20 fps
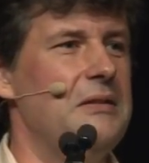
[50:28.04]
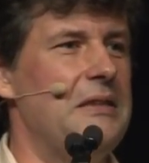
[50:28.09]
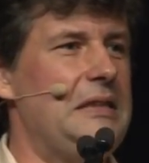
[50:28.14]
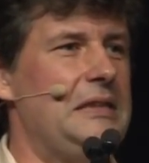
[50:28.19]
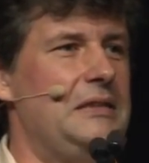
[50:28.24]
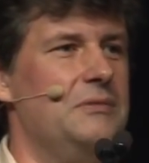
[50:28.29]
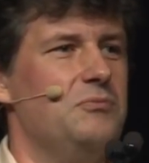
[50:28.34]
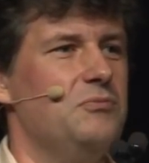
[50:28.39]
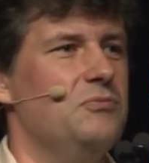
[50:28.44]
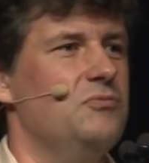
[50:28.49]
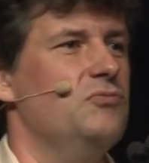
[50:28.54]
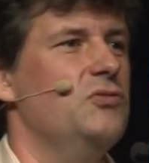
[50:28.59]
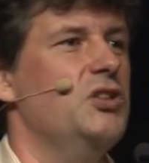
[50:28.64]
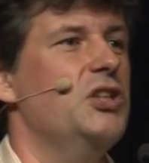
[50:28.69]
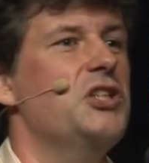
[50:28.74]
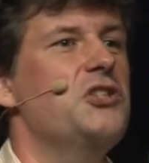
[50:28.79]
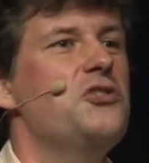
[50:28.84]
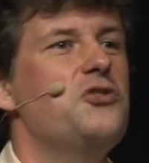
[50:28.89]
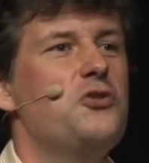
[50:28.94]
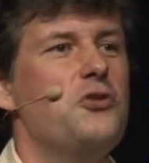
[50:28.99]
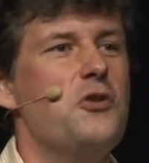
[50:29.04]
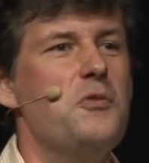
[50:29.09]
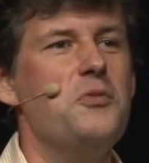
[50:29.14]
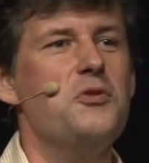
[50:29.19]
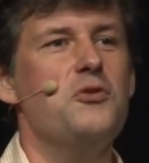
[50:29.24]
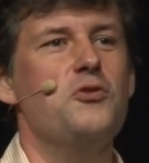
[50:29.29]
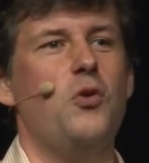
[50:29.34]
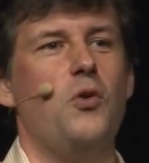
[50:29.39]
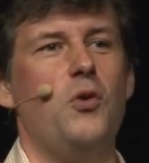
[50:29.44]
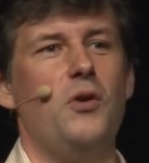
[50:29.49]
like
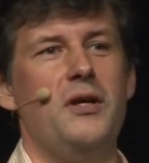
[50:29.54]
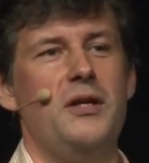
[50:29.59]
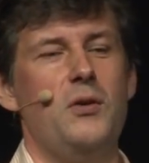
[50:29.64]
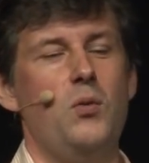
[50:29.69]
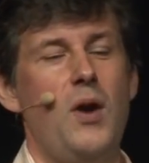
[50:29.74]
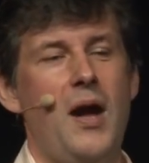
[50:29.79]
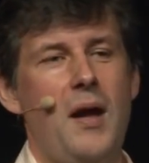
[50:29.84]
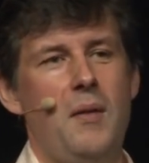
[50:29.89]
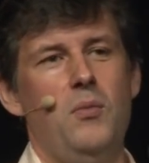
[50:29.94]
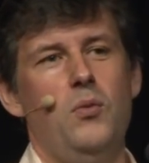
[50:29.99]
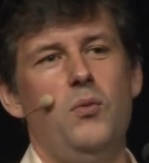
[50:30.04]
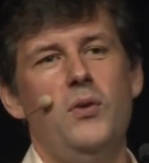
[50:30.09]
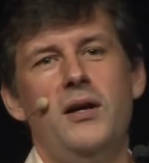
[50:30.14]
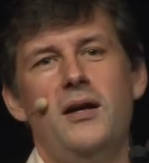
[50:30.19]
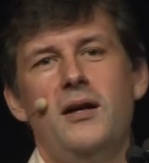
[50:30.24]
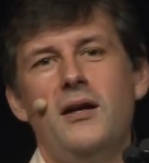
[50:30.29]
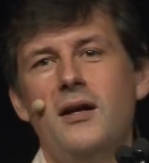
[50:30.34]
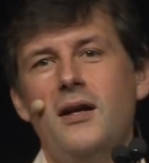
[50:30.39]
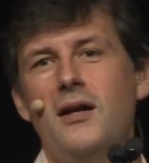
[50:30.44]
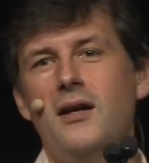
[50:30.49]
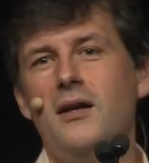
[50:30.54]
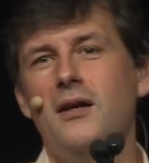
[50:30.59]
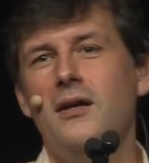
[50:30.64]
contributory web where